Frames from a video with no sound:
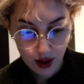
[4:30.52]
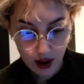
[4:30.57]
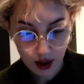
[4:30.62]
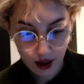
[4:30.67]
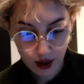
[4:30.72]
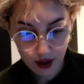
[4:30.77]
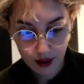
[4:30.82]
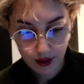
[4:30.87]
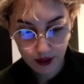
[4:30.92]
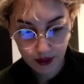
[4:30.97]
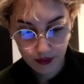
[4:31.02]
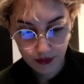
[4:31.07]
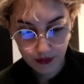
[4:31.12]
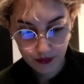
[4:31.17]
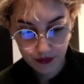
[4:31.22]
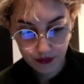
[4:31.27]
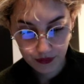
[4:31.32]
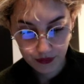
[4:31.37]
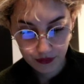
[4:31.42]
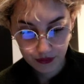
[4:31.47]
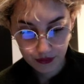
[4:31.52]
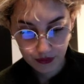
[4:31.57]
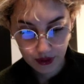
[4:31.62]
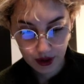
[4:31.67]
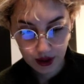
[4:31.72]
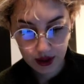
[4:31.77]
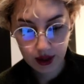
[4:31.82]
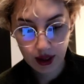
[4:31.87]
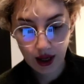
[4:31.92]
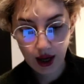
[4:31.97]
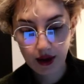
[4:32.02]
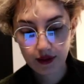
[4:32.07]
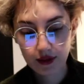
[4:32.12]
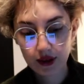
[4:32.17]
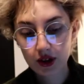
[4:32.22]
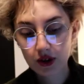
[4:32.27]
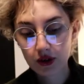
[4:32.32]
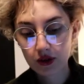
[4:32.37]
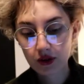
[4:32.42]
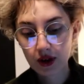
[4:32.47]
Yeah,
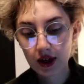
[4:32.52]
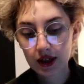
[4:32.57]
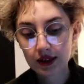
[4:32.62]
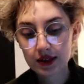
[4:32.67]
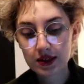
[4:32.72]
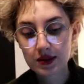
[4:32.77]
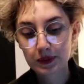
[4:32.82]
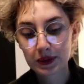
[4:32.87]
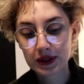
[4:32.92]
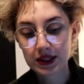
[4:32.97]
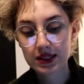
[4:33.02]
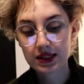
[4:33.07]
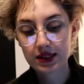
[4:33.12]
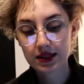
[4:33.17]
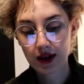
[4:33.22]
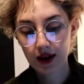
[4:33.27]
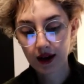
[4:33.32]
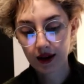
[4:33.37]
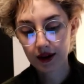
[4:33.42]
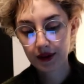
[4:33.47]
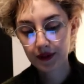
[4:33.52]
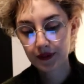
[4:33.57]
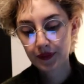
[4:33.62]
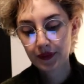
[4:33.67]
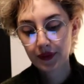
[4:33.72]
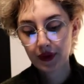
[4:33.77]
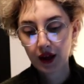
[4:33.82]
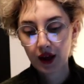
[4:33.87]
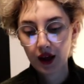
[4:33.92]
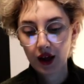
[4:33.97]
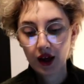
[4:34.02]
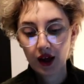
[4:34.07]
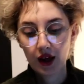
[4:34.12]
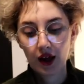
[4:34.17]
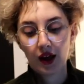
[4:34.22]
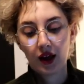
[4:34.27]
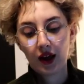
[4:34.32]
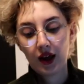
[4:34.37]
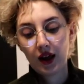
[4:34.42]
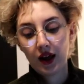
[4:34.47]
the Cruella split die.
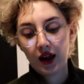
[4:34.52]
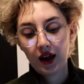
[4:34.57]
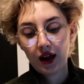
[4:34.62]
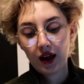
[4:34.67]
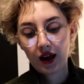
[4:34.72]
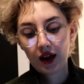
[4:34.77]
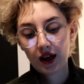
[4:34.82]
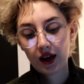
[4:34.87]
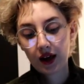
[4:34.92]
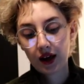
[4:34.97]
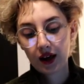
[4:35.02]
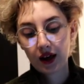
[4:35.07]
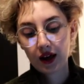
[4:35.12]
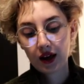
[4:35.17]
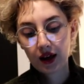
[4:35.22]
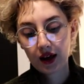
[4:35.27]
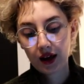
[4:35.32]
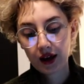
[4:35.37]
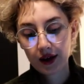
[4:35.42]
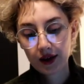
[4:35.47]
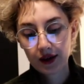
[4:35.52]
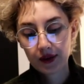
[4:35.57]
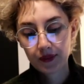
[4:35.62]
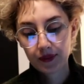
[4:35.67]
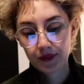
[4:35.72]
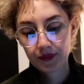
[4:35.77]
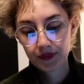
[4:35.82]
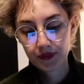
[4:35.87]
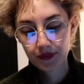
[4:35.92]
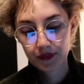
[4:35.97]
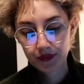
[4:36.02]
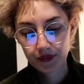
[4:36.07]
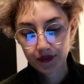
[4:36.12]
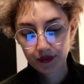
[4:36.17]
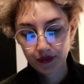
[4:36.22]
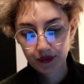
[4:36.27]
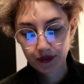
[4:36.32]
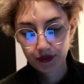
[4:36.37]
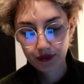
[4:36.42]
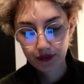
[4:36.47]
And
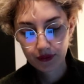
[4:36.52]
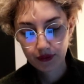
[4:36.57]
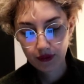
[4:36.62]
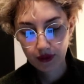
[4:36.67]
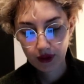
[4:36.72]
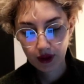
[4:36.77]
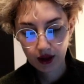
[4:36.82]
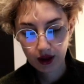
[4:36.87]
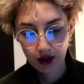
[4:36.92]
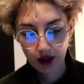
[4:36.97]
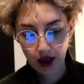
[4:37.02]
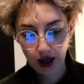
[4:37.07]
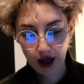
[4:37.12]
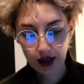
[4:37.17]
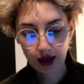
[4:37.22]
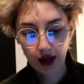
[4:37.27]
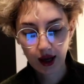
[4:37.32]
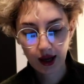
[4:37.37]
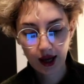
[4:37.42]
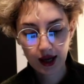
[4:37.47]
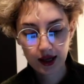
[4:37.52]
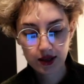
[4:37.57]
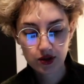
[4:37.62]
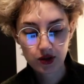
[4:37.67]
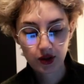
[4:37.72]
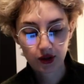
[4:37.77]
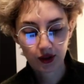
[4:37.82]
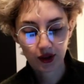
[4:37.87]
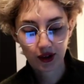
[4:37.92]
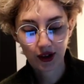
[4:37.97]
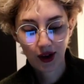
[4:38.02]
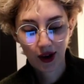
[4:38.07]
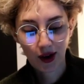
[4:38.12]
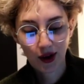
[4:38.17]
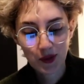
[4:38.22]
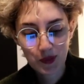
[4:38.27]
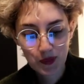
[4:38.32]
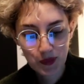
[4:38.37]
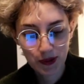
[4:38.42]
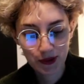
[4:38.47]
I had to look
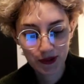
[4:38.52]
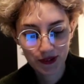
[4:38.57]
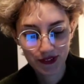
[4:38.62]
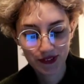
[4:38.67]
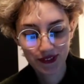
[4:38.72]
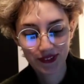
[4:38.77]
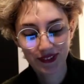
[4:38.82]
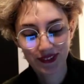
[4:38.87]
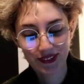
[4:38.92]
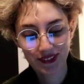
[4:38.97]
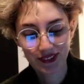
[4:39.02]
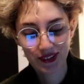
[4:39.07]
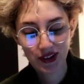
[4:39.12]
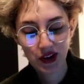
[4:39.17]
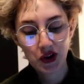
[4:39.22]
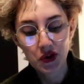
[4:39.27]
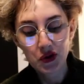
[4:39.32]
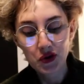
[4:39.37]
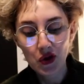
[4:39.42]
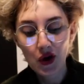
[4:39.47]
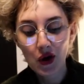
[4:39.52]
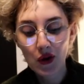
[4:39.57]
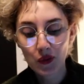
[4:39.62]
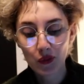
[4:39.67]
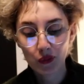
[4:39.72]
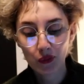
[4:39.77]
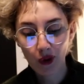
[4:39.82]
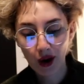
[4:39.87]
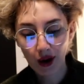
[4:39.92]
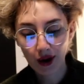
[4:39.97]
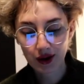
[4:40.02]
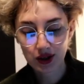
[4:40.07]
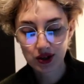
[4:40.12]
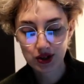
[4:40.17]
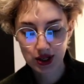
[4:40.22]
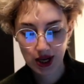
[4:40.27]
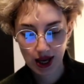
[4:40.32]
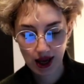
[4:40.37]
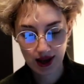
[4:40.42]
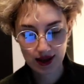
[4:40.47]
up why
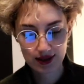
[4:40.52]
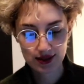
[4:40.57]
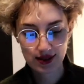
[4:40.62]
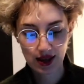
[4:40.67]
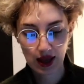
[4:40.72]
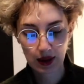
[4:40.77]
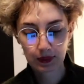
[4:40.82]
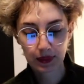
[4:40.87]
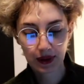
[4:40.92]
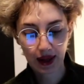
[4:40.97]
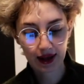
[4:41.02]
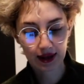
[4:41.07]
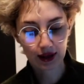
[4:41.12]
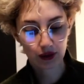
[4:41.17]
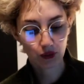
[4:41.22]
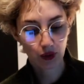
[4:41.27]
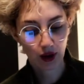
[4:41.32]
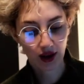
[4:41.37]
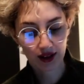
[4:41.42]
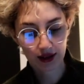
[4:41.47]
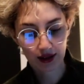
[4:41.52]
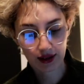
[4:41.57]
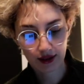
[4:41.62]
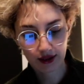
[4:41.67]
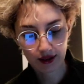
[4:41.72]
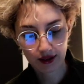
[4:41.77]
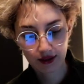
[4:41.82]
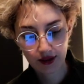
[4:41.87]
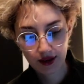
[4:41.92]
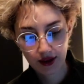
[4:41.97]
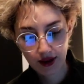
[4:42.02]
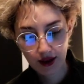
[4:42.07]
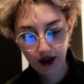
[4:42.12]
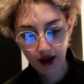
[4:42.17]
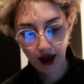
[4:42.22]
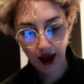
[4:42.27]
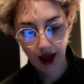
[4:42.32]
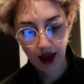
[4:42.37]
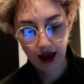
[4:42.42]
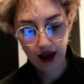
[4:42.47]
she has that black and white hair.
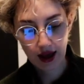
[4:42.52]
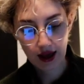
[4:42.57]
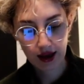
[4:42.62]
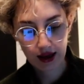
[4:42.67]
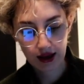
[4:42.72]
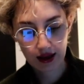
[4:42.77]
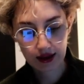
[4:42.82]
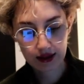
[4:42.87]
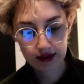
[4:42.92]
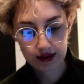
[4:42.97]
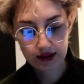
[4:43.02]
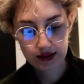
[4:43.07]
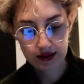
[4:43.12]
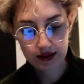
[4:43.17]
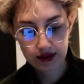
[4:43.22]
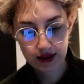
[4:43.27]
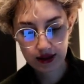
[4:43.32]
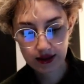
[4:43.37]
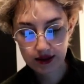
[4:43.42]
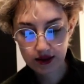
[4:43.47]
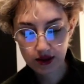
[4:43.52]
And it's